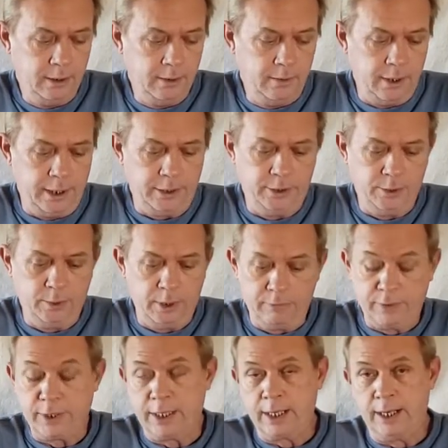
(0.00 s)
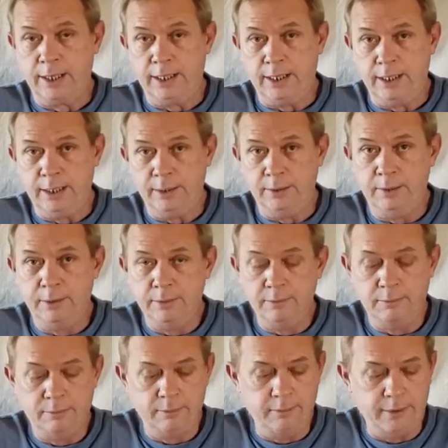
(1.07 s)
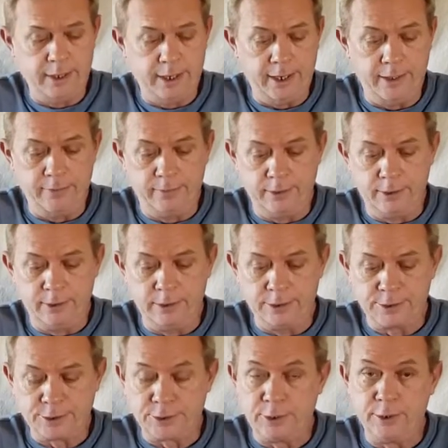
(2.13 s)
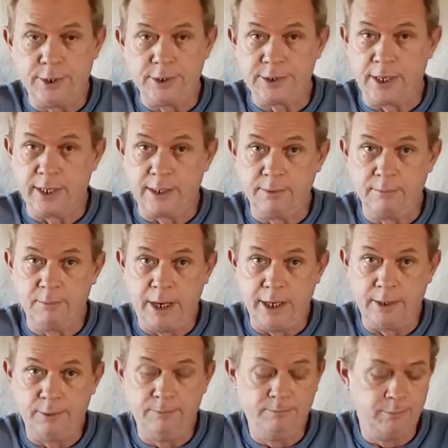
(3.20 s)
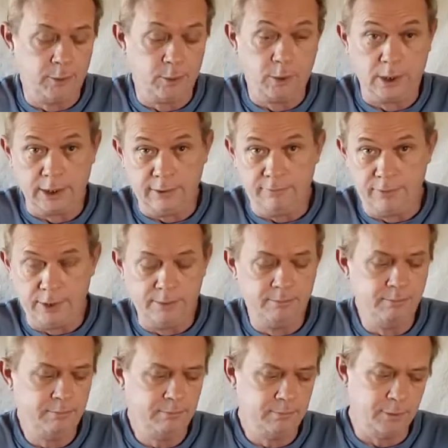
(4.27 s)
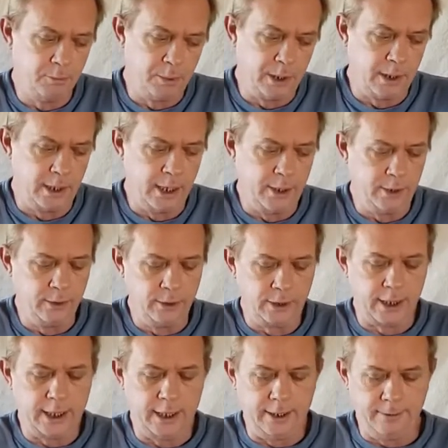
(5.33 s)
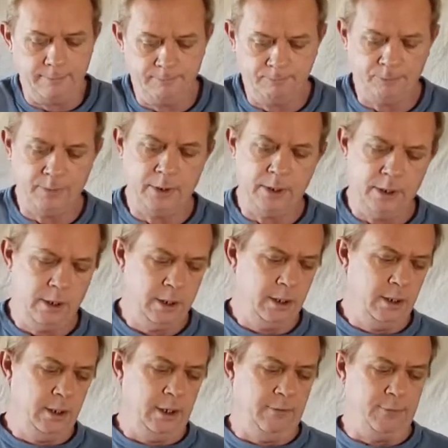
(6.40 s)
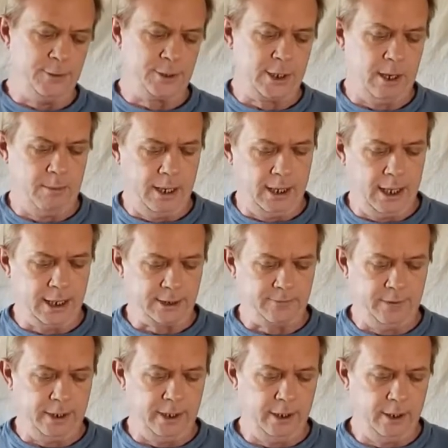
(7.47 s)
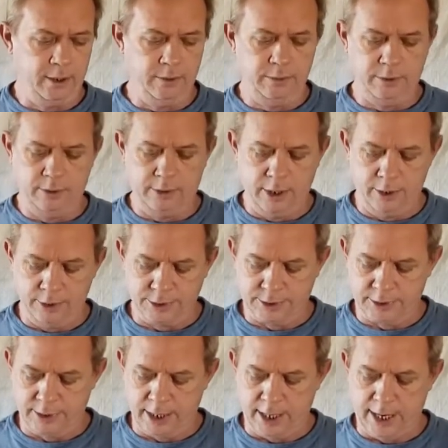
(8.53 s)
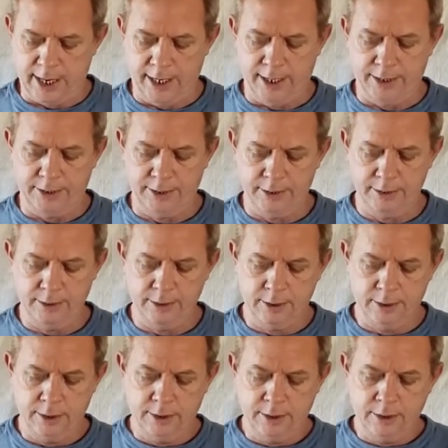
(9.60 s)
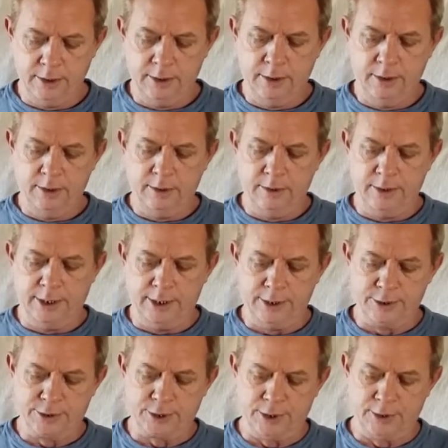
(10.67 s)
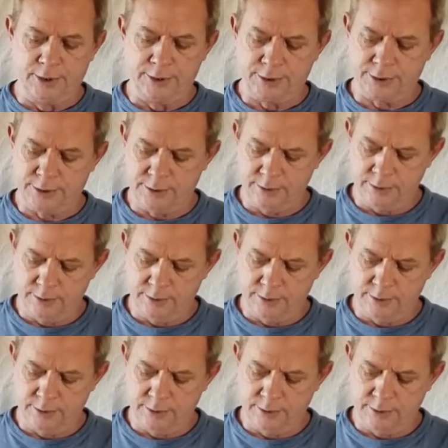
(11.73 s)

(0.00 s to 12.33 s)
They do everything I need and they're as sturdy as I can make them or leave them, depending on how you look at it. If you saw my last video, you noticed that I had the inserts,